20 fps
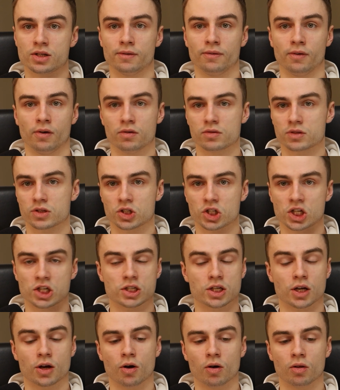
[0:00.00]
the fonts,
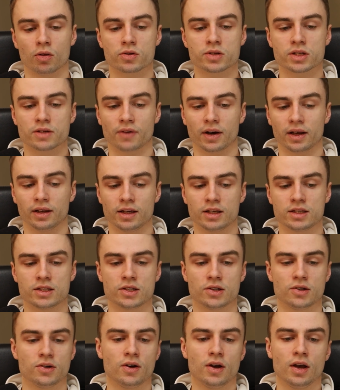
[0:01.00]
change the colors if I need
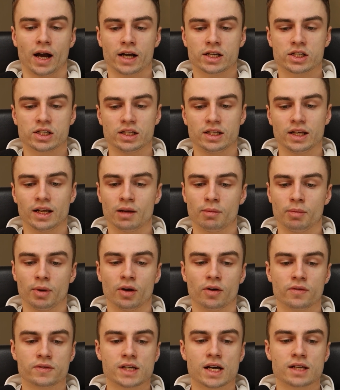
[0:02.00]
to. I actually did a bit
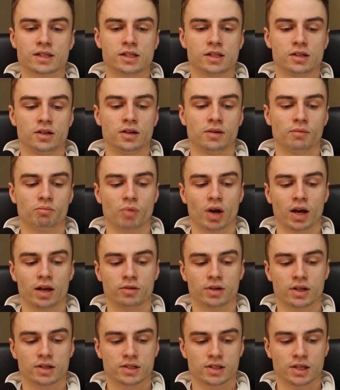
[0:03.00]
of that here, and
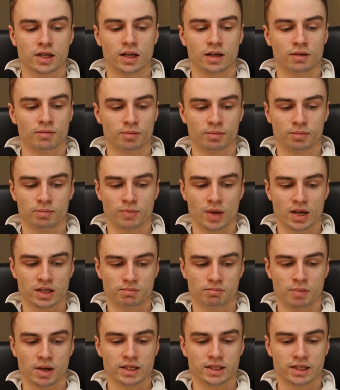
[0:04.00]
you can see that's
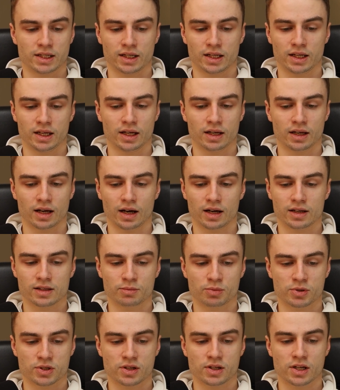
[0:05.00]
basically the
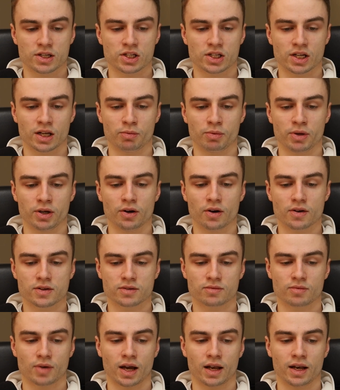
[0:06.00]
presentation that we
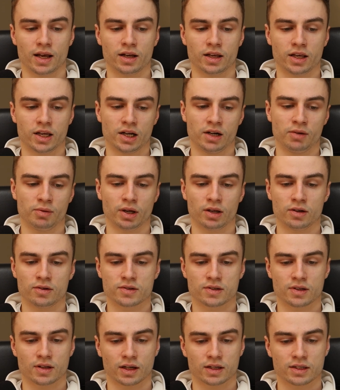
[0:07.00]
got. And then here we can
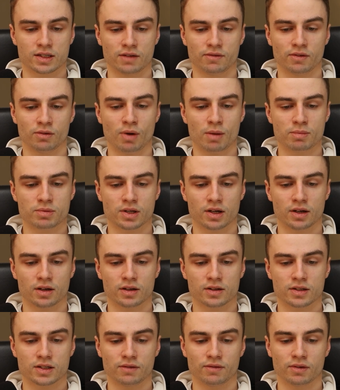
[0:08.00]
use like
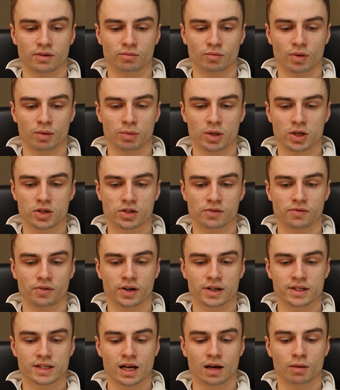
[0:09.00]
Steven picture, for
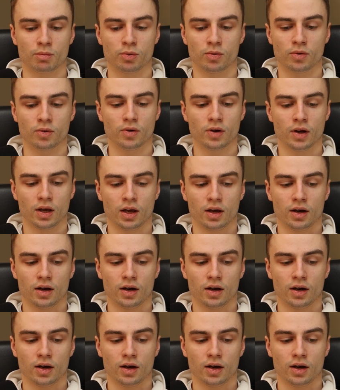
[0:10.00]
example.